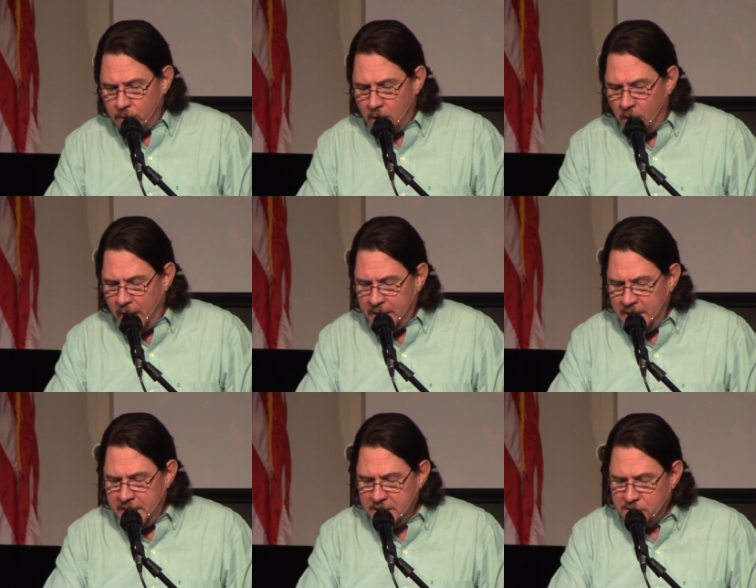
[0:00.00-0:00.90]
All right,
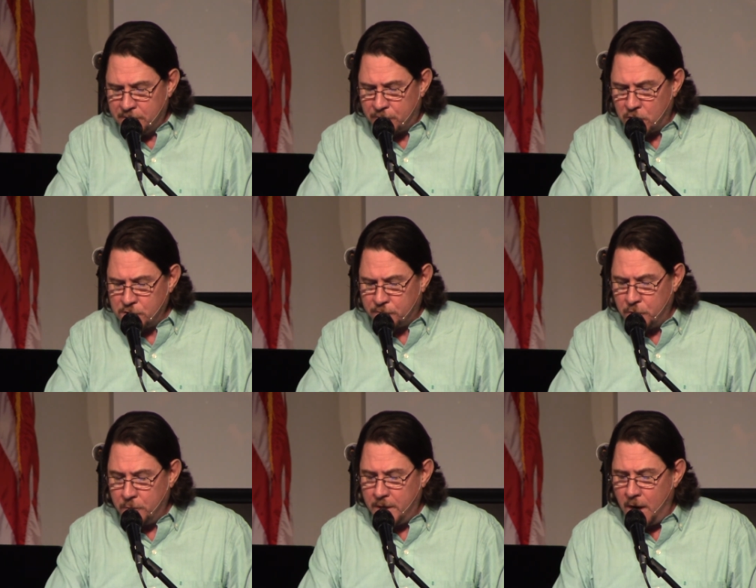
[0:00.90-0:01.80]
he is the first
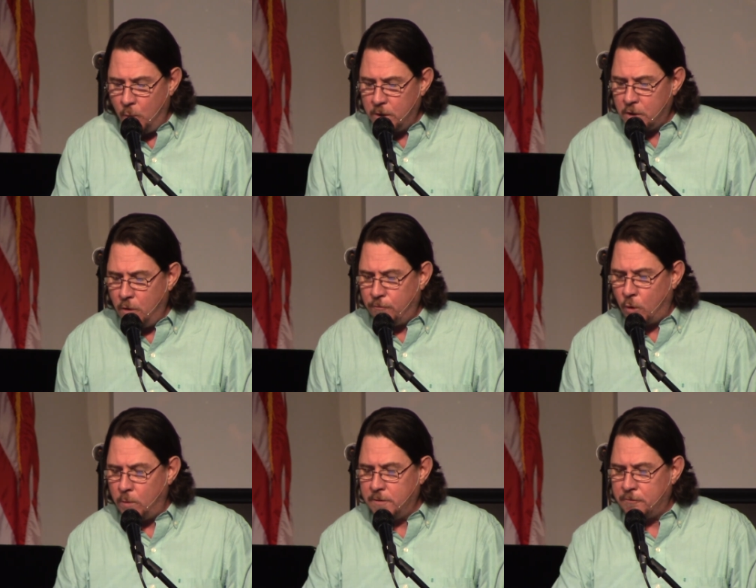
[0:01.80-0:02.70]
fruit. Now I want to go
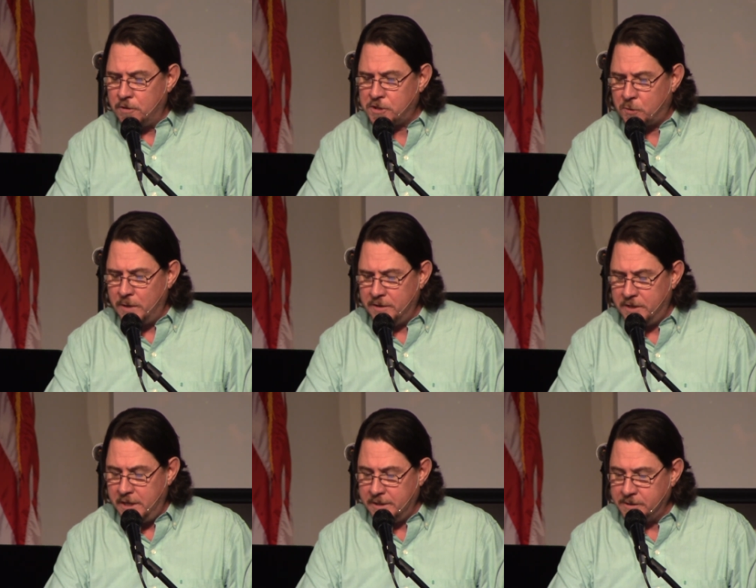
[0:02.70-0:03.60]
forward to 1
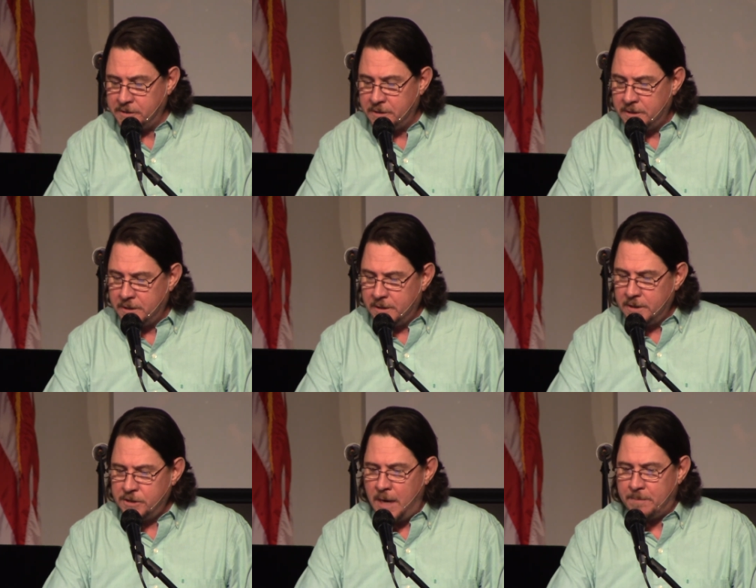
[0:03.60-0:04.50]
Corinthians
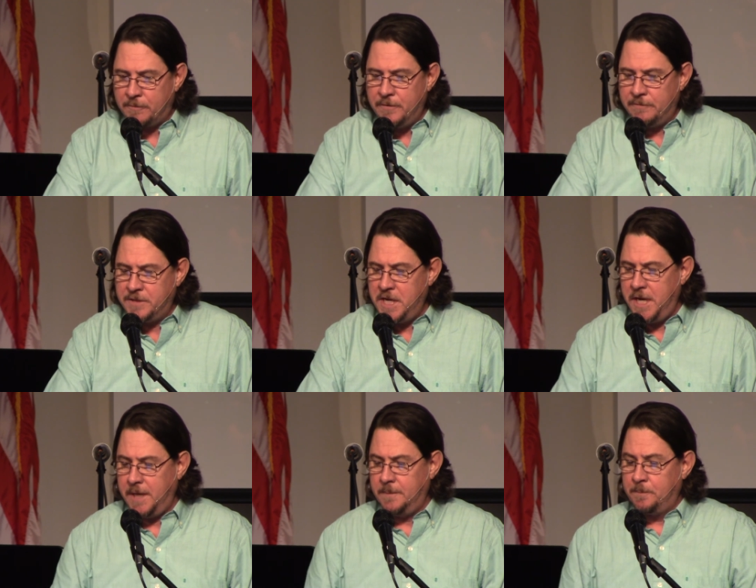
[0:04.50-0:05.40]
chapter
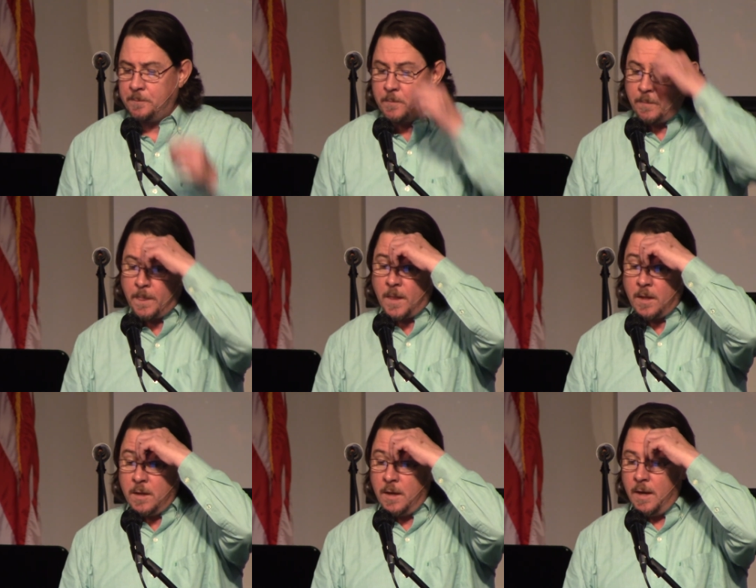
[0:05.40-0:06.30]
15
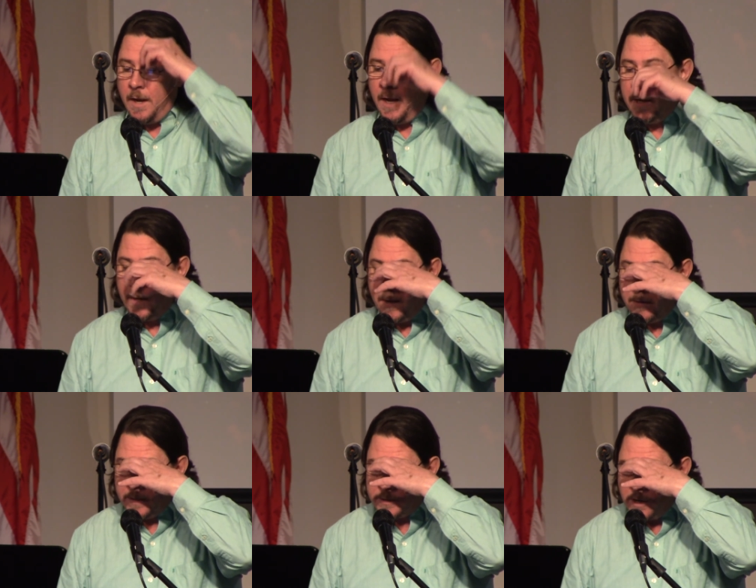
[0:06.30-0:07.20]
and
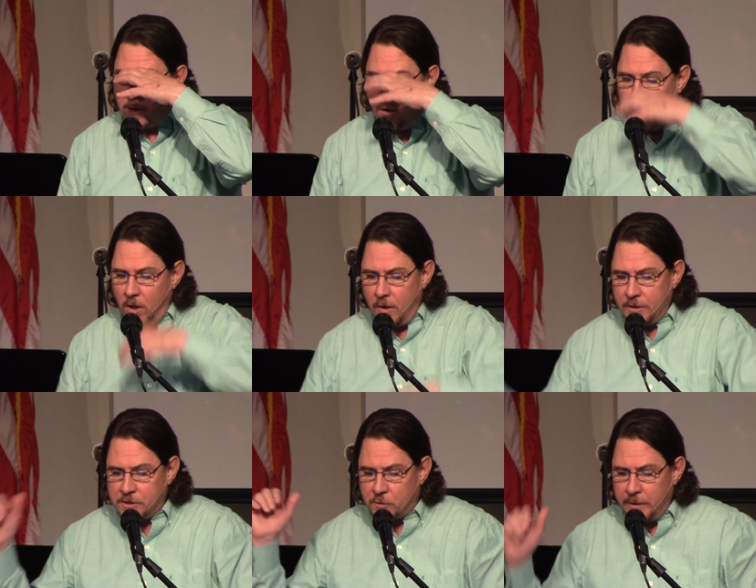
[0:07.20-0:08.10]
uh, it's not all
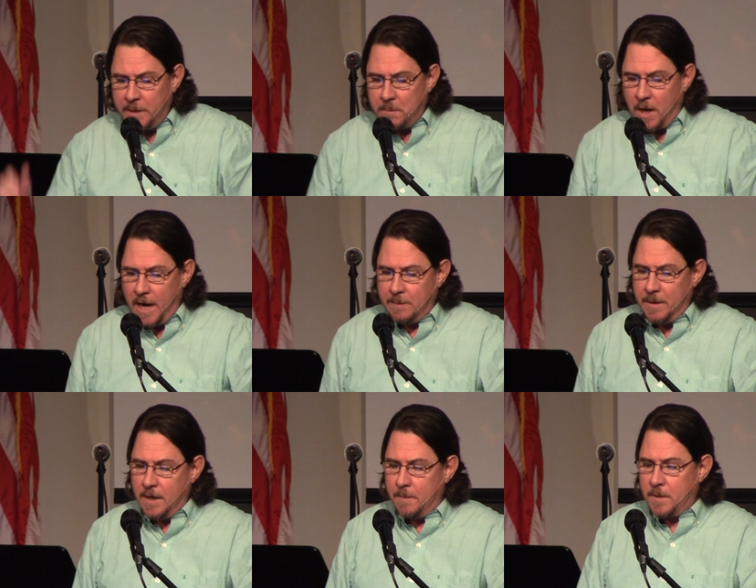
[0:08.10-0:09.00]
on the screen behind
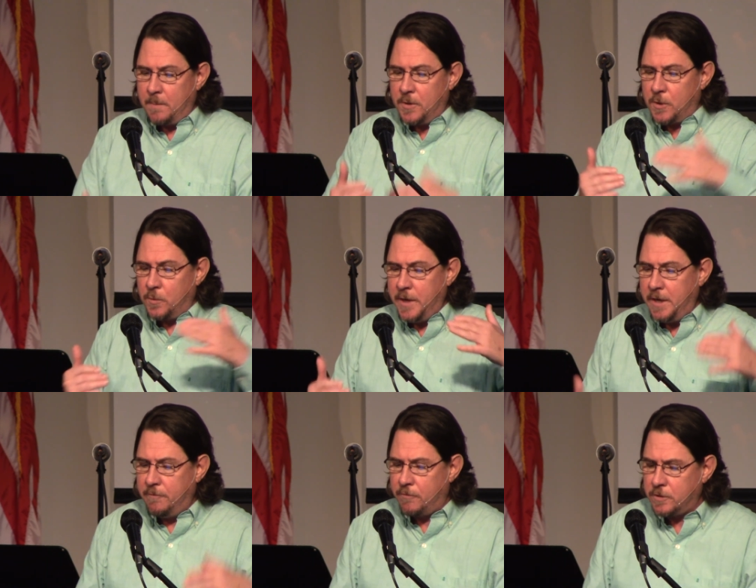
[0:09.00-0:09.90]
me. I'm, I'm going to
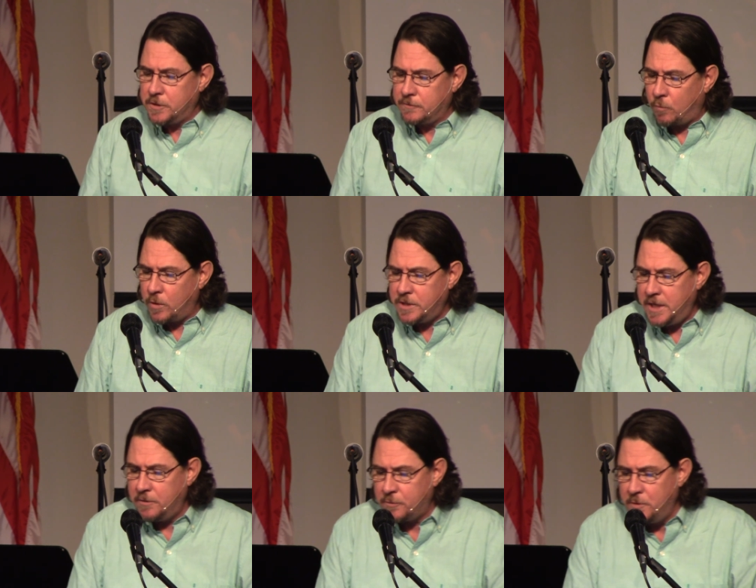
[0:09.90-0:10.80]
read verses
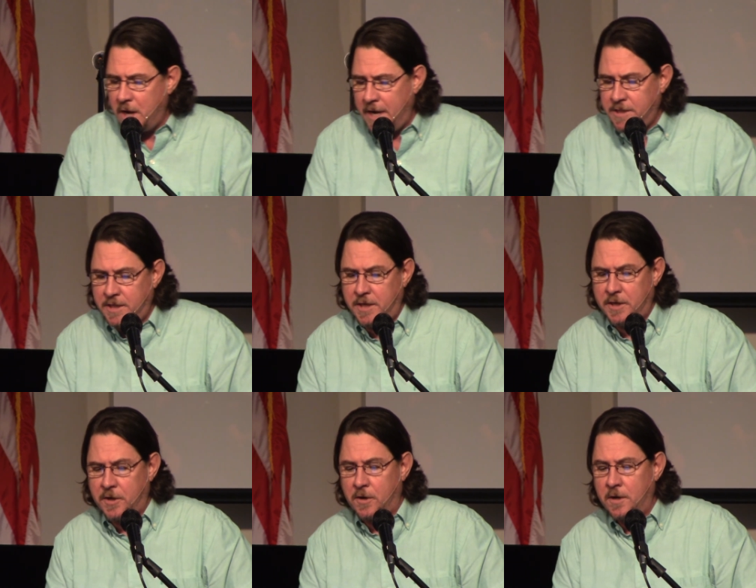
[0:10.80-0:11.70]
14 through 19
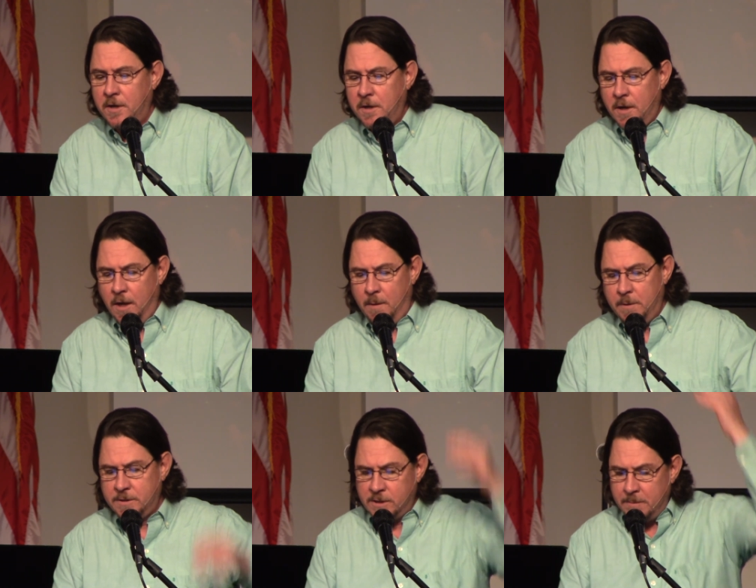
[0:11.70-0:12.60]
here, uh,
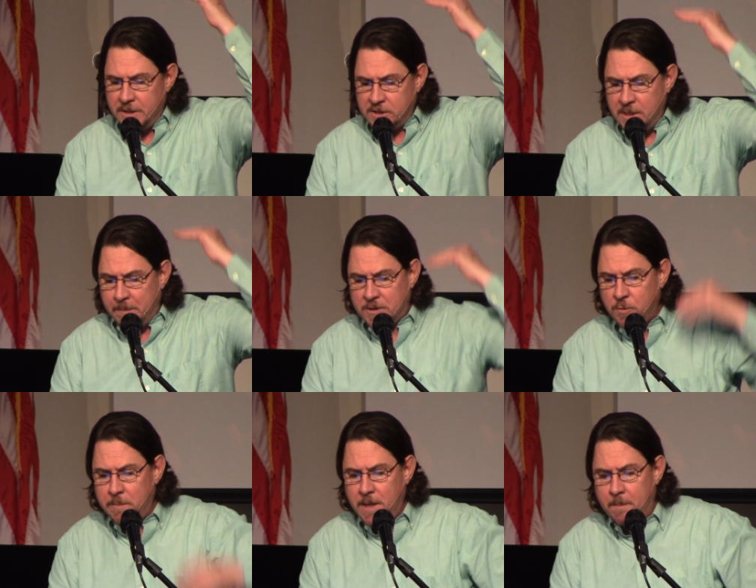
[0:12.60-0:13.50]
but some of the snippets
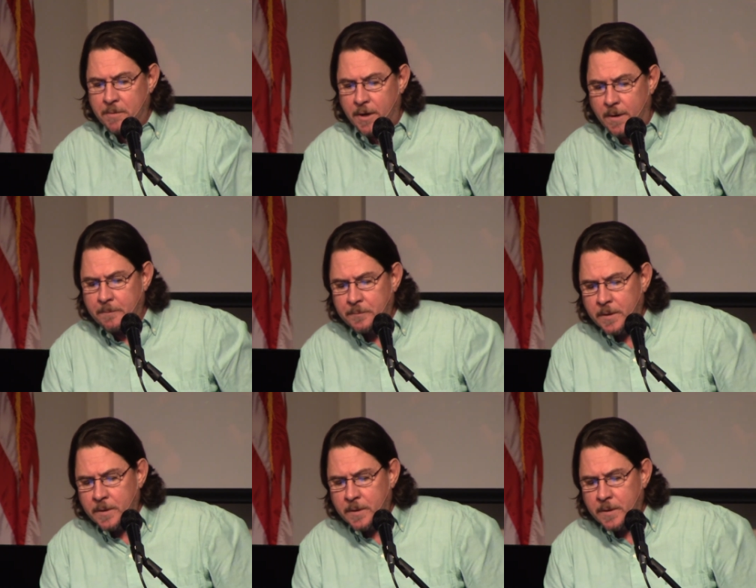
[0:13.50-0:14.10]
will be up there.